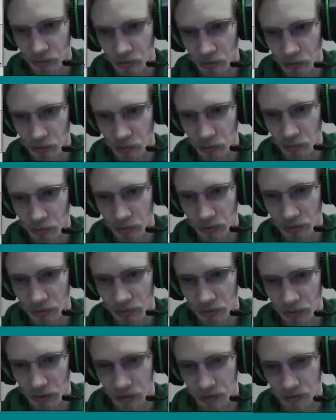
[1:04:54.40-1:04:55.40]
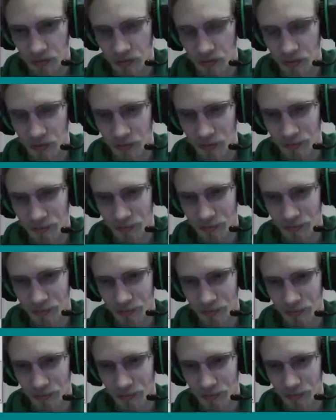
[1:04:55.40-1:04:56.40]
do this.
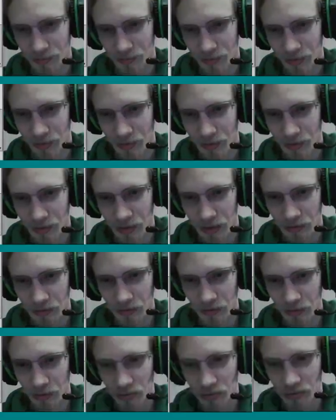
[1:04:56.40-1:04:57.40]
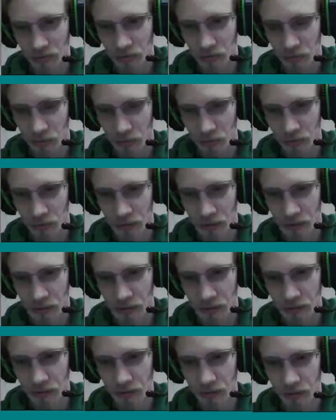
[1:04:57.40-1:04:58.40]
That's just a straight
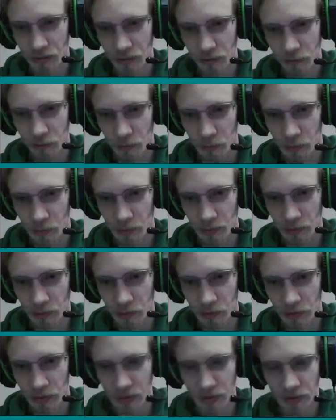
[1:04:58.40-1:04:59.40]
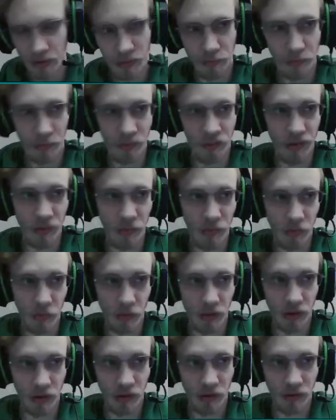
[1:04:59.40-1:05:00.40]
line from point to point. Most
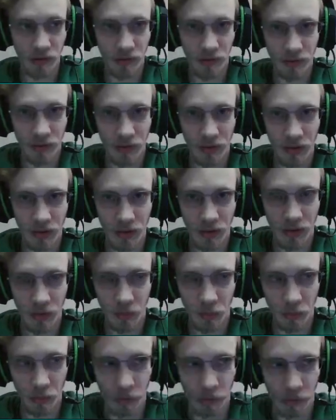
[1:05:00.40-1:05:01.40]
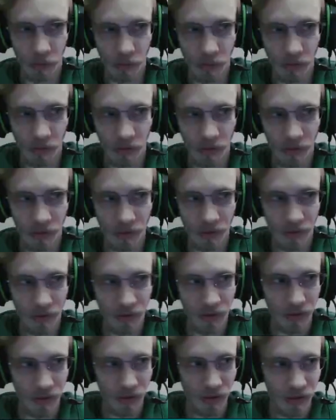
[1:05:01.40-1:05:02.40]
in-betweeners would probably,
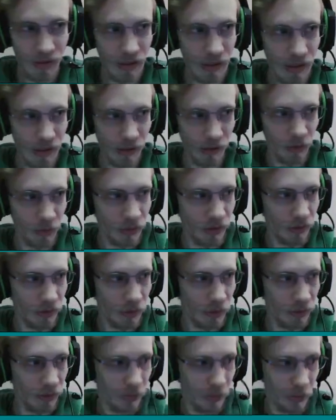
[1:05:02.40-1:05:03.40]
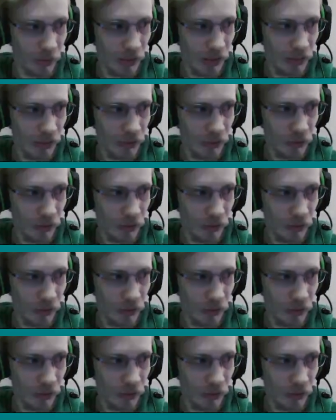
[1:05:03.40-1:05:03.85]
inexperienced ones would probably